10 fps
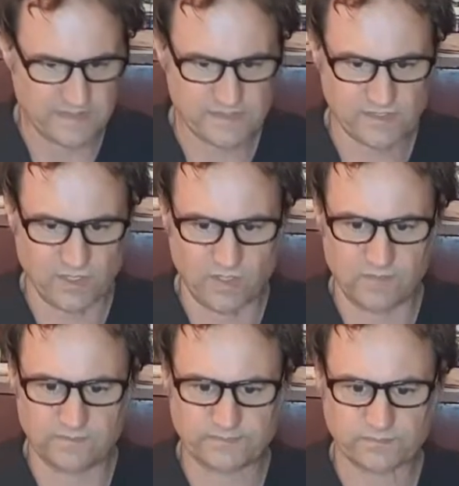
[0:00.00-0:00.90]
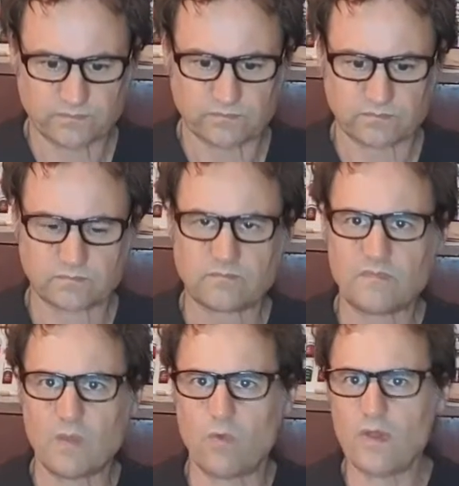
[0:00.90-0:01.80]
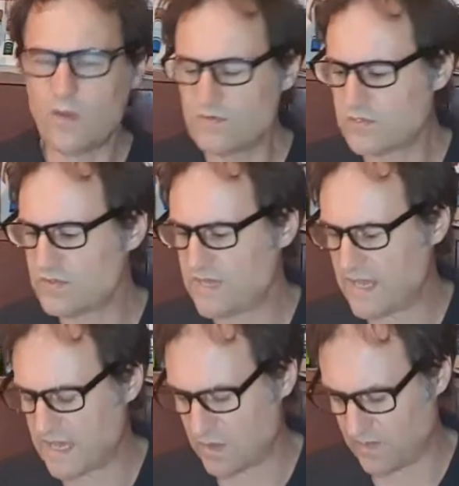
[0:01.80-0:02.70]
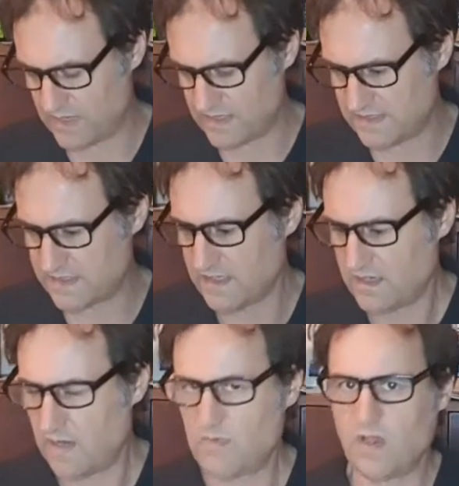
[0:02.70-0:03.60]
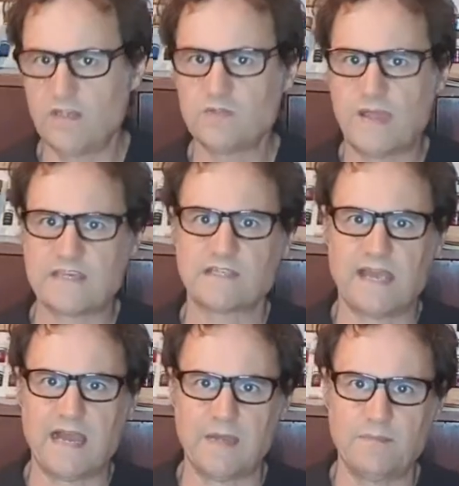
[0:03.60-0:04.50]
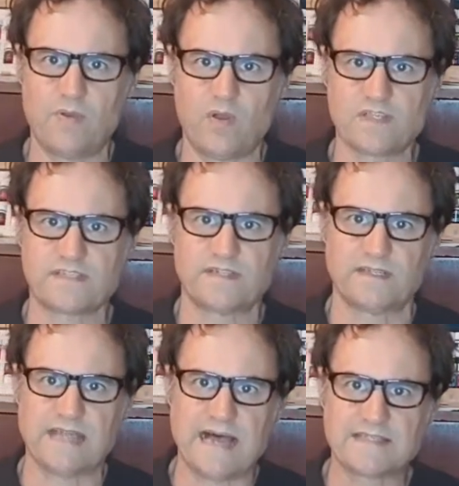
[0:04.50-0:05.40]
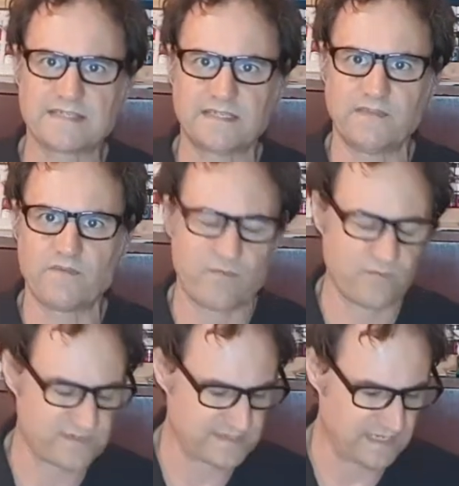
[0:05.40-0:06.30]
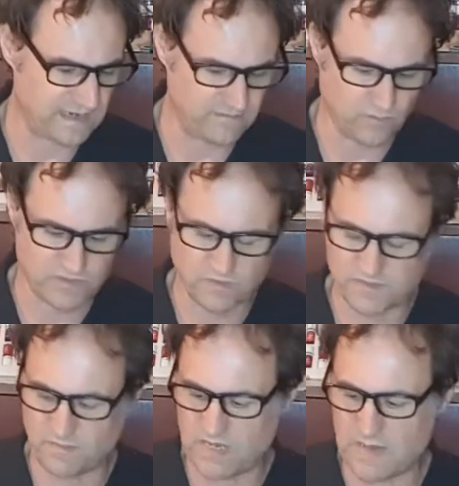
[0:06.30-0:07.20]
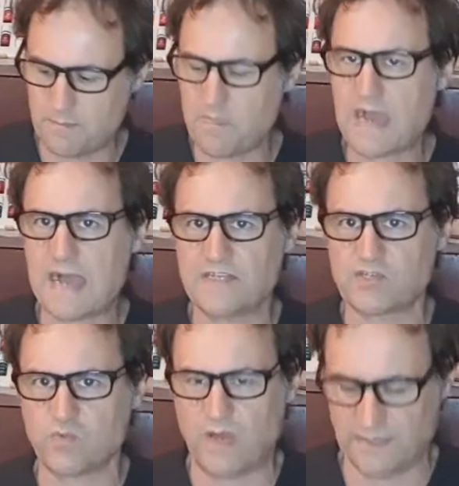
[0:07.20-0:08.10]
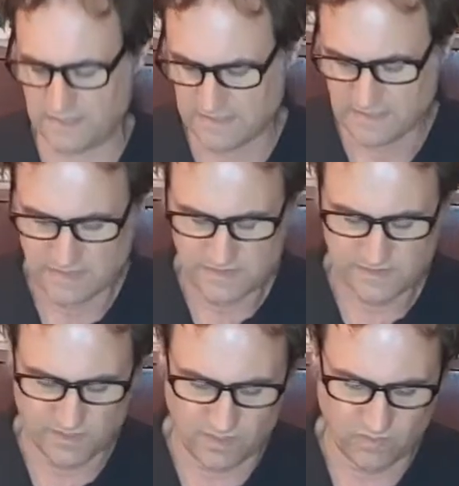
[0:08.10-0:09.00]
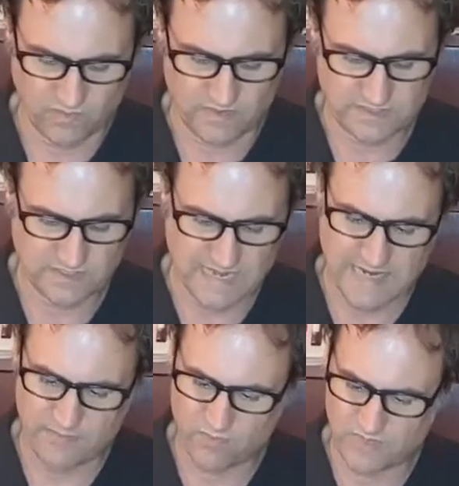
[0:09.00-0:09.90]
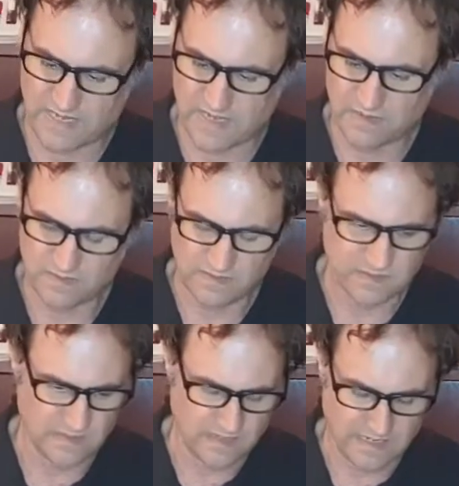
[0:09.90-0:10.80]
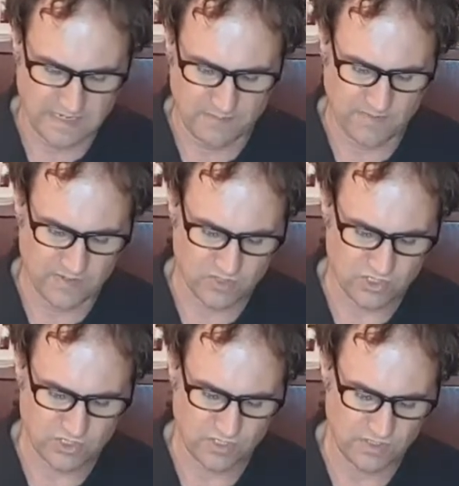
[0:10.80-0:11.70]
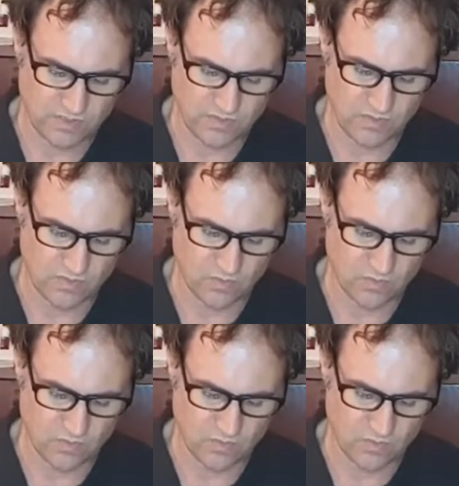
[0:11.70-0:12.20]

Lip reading: So what I'll do now is I'm going to actually unbox the last delivery I've received, which was my March one. So we're into April now, but I'll show you